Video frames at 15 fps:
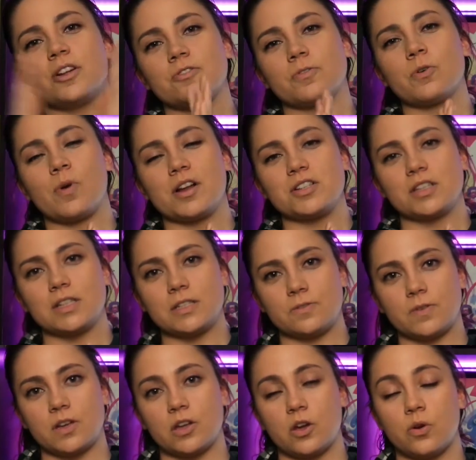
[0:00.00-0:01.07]
much for watching this
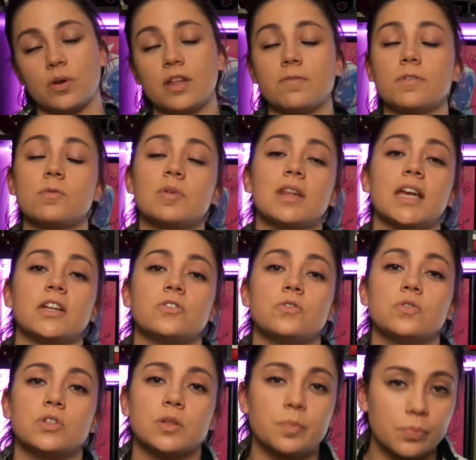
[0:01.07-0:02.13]
video. If you would like
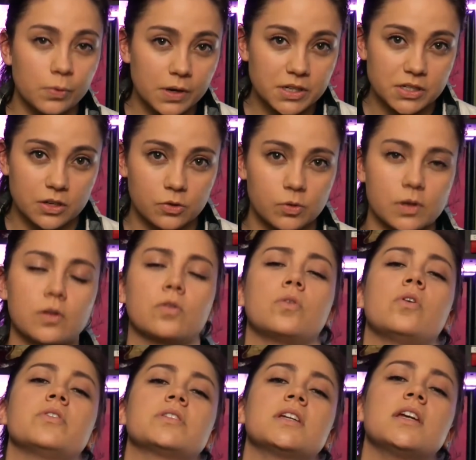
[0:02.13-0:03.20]
to support Critical
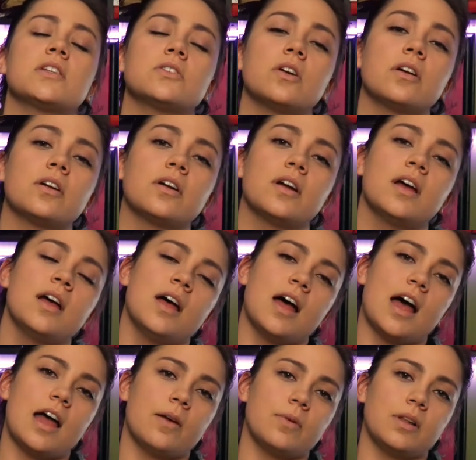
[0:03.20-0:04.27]
Role's Kickstarter,
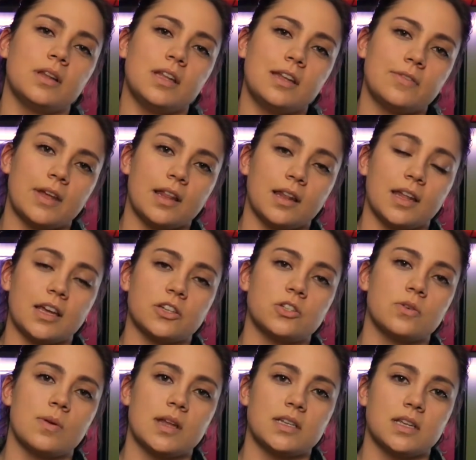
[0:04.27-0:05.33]
I will leave a link
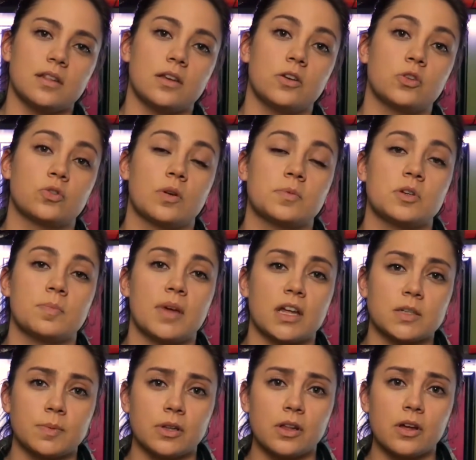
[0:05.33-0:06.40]
to it in the description
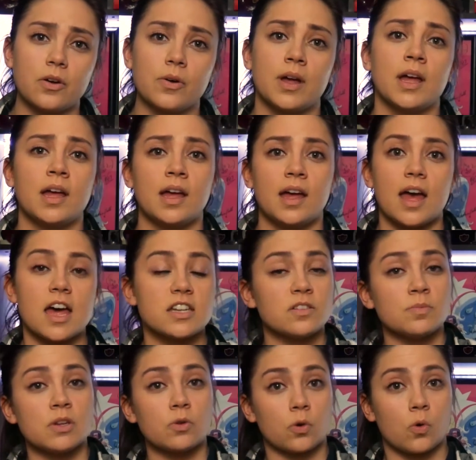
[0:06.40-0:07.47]
box below. As
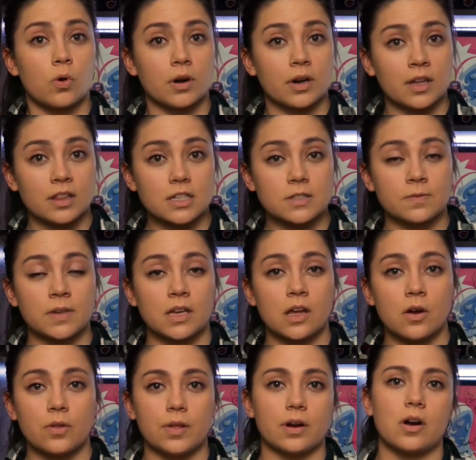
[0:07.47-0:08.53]
of me recording this
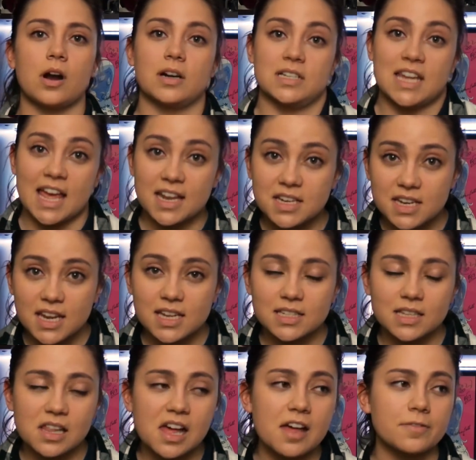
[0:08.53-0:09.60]
video, there are 10 days
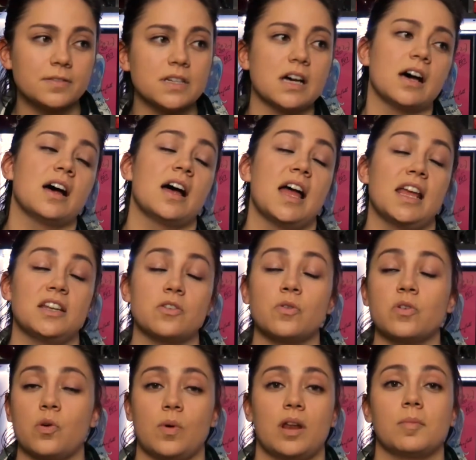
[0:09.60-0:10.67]
left. I don't
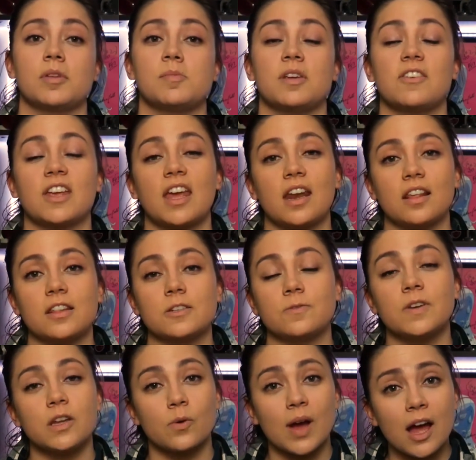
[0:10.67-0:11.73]
know when I'm going to be getting this
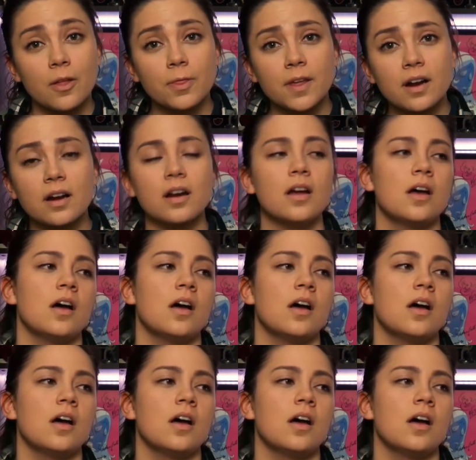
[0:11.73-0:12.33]
video out there,